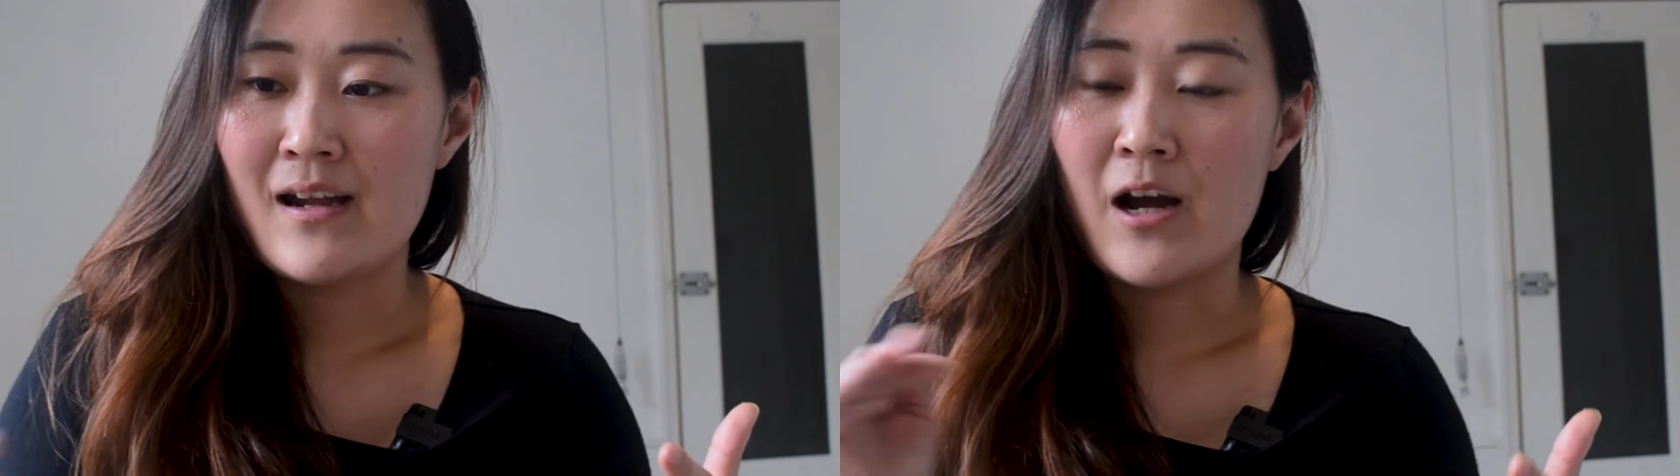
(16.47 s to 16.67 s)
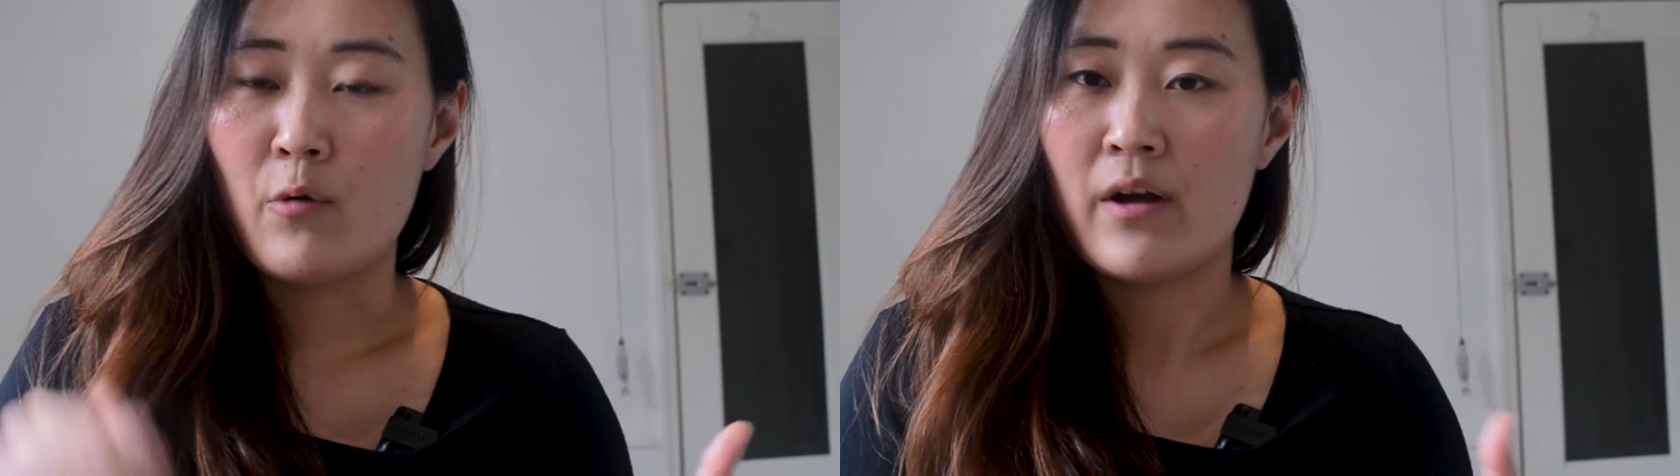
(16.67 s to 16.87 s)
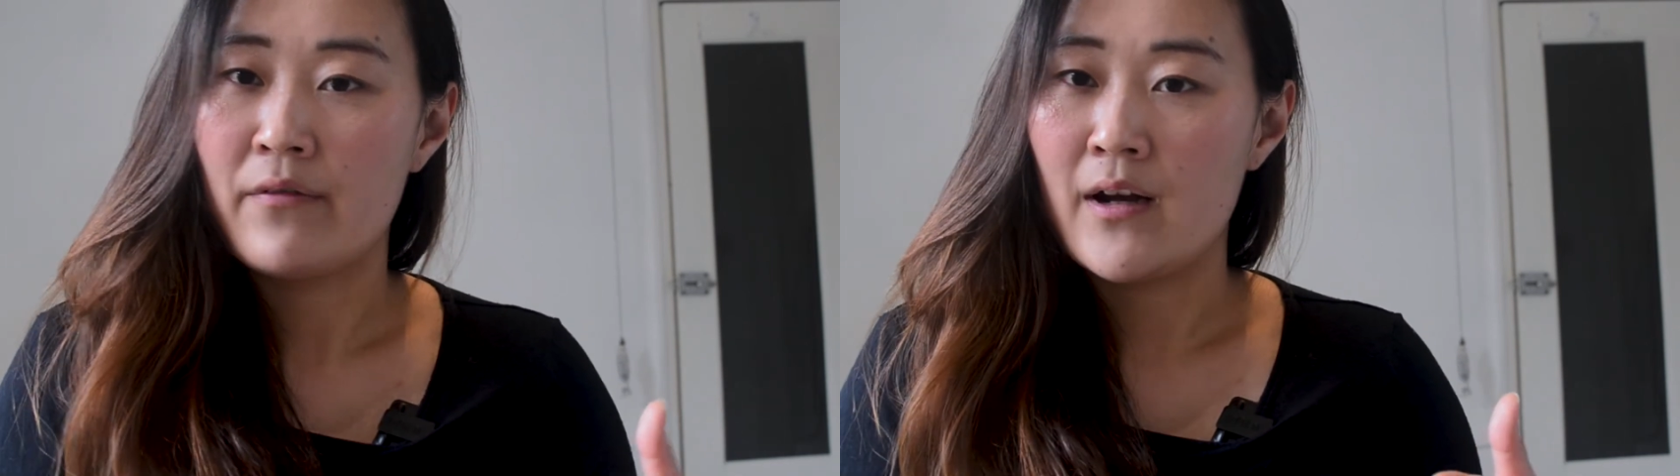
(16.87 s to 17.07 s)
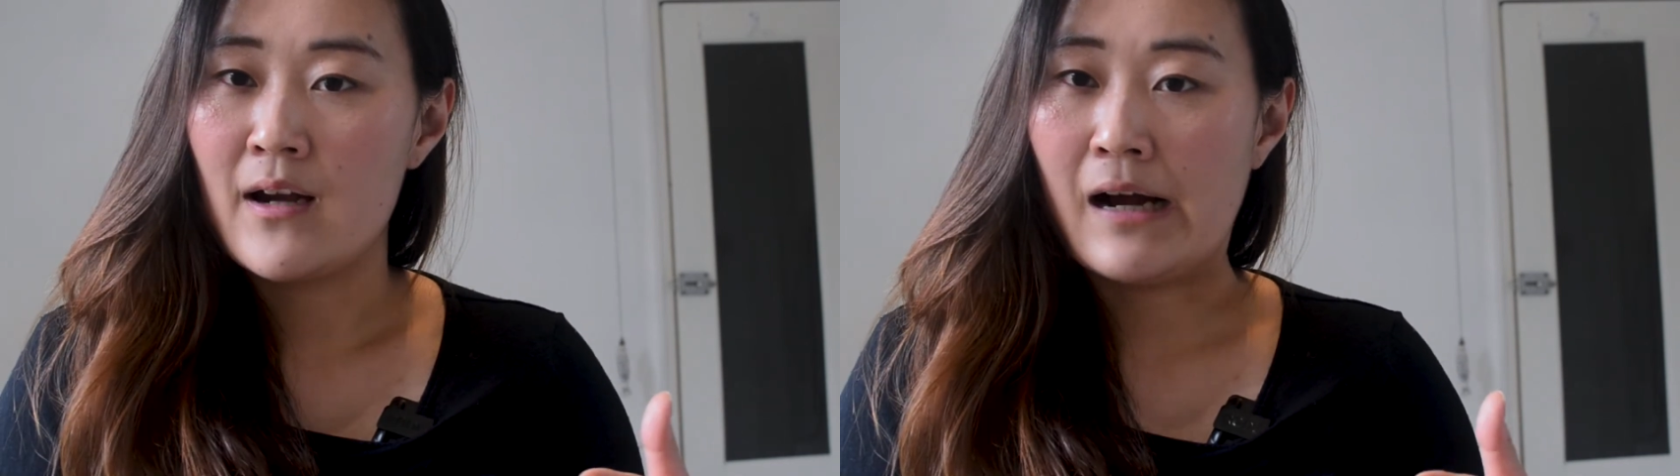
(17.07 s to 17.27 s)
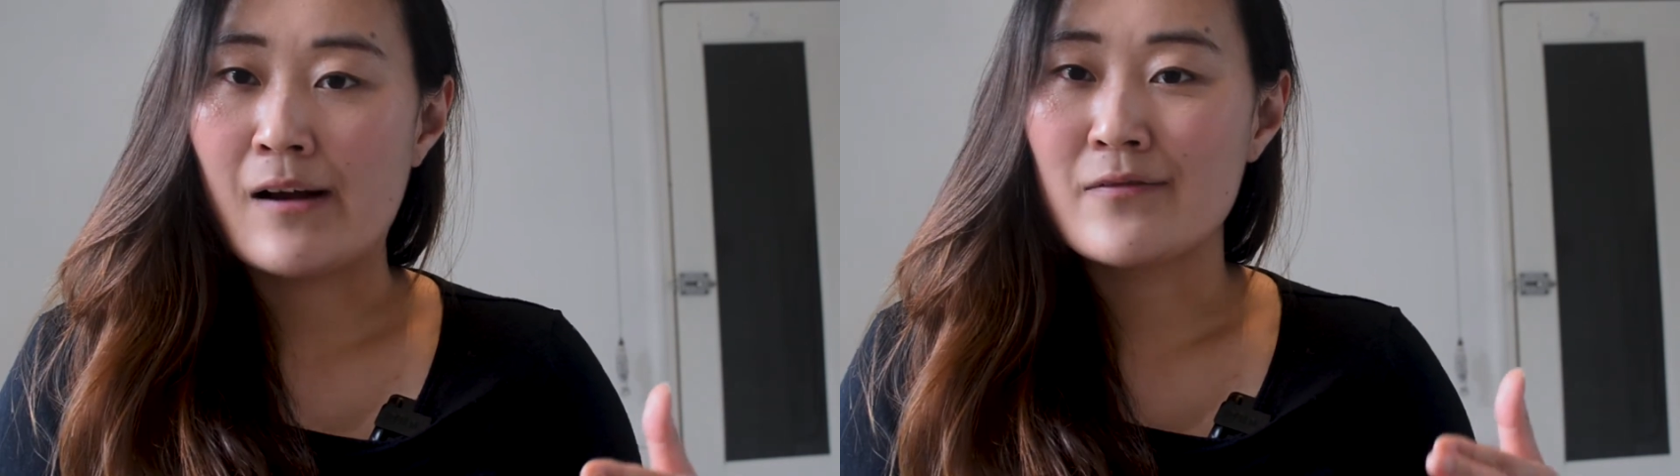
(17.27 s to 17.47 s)
However,
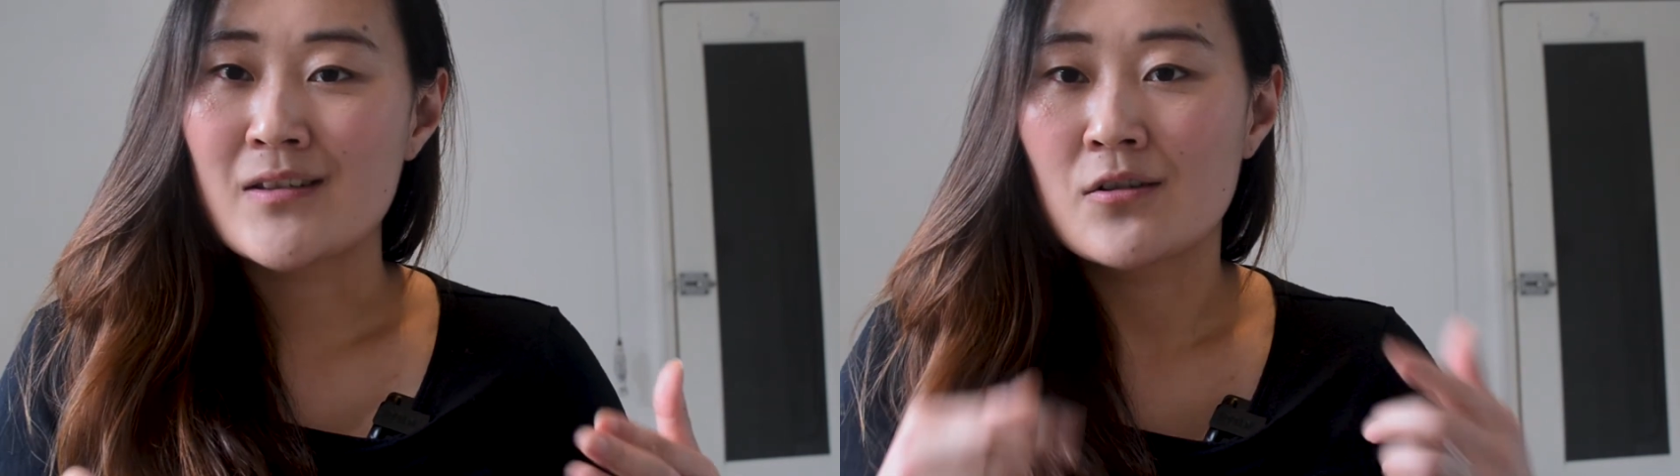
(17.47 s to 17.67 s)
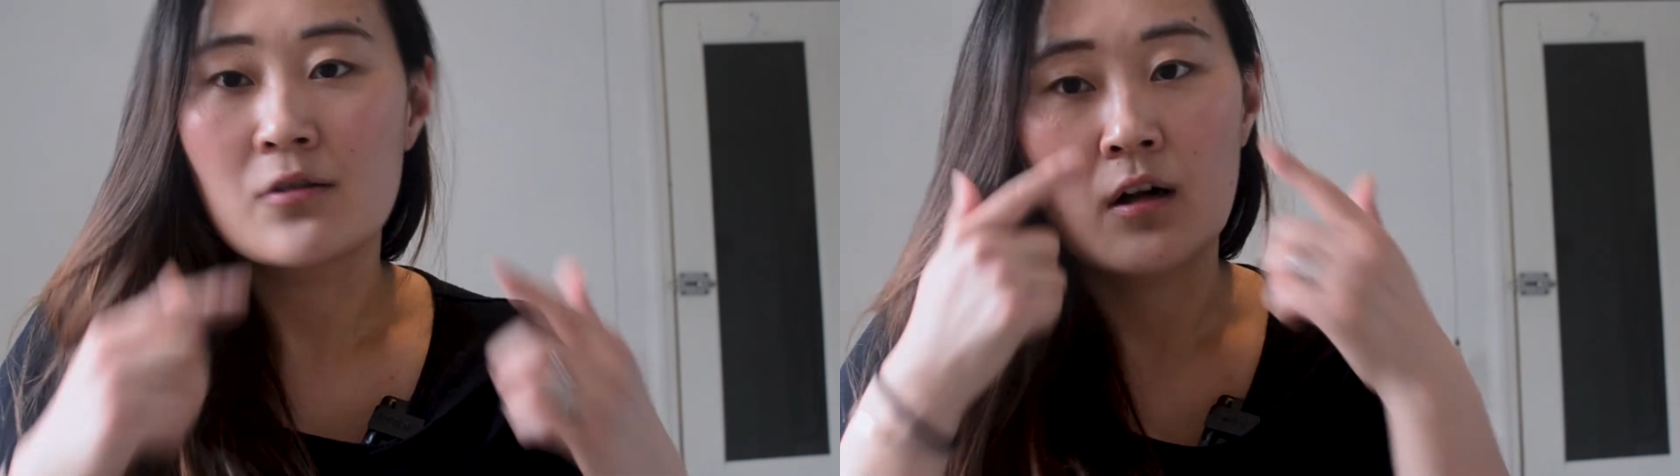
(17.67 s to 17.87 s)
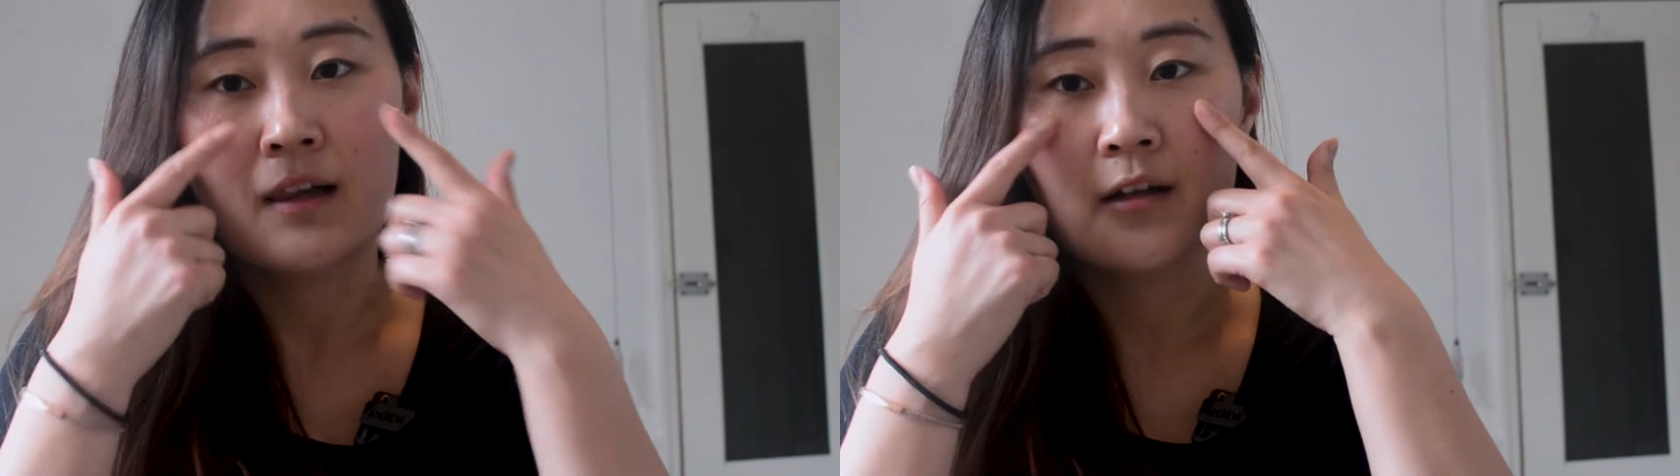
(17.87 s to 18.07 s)
I've still got a